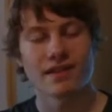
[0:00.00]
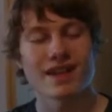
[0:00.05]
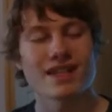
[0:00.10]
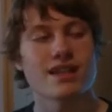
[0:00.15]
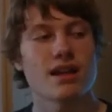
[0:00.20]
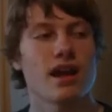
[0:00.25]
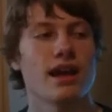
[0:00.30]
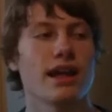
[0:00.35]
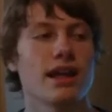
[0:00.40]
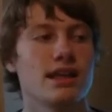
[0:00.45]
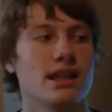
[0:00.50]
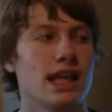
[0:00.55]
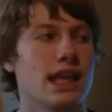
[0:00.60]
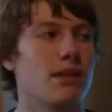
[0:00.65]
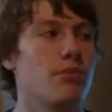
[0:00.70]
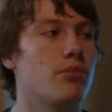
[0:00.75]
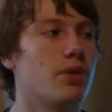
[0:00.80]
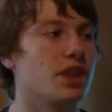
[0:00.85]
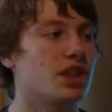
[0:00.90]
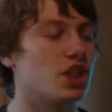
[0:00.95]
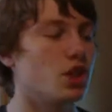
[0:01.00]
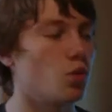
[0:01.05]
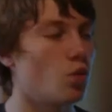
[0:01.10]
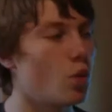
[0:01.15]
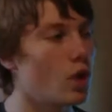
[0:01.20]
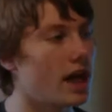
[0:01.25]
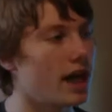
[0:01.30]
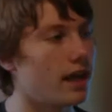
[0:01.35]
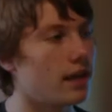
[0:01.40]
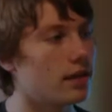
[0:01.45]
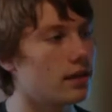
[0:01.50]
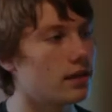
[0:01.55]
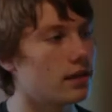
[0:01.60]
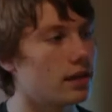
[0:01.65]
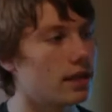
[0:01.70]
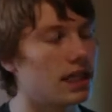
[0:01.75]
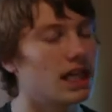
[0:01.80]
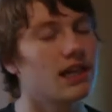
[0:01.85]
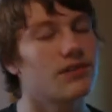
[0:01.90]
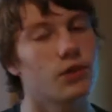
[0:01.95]
That's like in the Olympics, you win
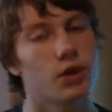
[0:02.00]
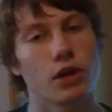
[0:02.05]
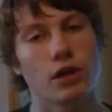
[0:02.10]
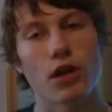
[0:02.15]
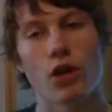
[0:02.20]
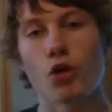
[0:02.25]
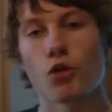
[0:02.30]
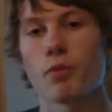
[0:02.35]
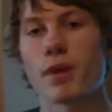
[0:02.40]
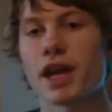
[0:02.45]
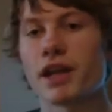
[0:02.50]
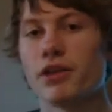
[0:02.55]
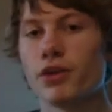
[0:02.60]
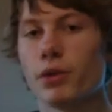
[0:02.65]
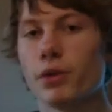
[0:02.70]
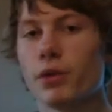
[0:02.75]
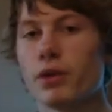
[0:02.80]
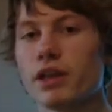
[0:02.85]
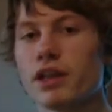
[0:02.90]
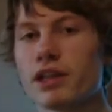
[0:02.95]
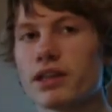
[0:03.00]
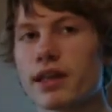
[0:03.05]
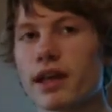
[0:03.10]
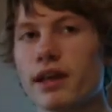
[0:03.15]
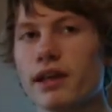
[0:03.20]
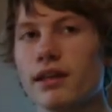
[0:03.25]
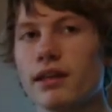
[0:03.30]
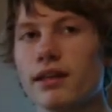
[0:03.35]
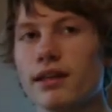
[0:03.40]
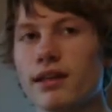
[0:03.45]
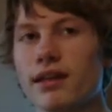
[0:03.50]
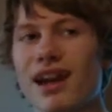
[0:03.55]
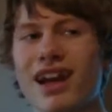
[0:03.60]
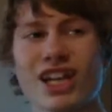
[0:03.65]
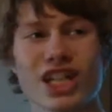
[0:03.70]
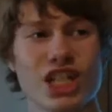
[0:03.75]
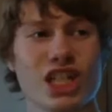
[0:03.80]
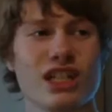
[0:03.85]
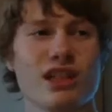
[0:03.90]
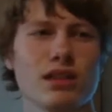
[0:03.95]
and they give you a gold medal and you say,
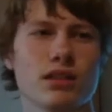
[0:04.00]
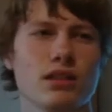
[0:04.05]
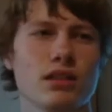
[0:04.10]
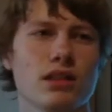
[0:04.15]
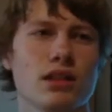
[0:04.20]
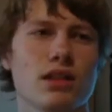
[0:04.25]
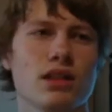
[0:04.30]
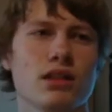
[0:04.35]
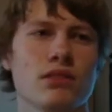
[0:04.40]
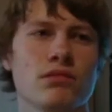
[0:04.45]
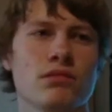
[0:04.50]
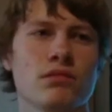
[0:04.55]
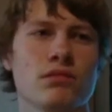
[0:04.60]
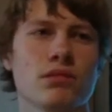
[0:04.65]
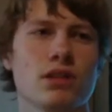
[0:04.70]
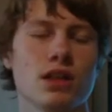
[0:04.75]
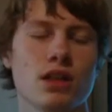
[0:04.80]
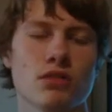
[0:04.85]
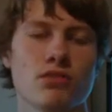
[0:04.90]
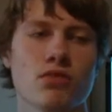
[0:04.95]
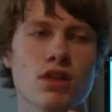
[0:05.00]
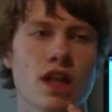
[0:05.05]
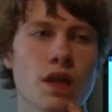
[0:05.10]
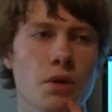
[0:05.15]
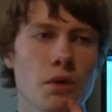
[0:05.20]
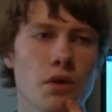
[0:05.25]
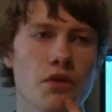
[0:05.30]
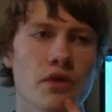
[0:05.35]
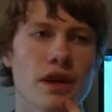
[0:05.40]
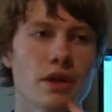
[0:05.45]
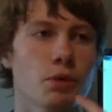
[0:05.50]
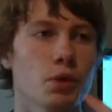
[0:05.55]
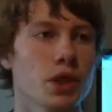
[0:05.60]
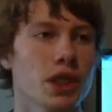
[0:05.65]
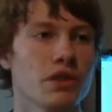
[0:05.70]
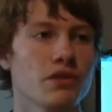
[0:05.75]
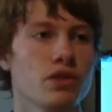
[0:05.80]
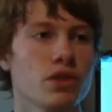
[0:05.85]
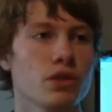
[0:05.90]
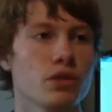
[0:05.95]
actually, you did really well there,
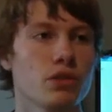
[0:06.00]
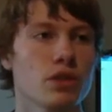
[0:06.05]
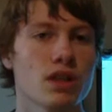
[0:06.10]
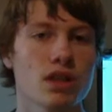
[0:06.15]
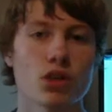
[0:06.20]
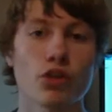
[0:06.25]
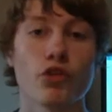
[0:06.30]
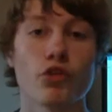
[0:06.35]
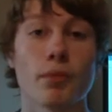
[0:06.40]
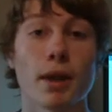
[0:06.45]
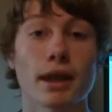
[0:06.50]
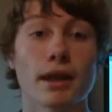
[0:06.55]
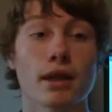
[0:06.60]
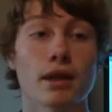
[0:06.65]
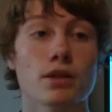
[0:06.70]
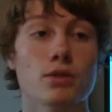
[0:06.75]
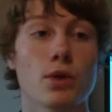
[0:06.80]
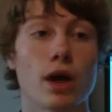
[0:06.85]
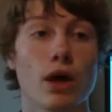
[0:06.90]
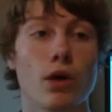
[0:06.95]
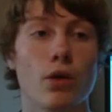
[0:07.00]
we'll give you a silver medal as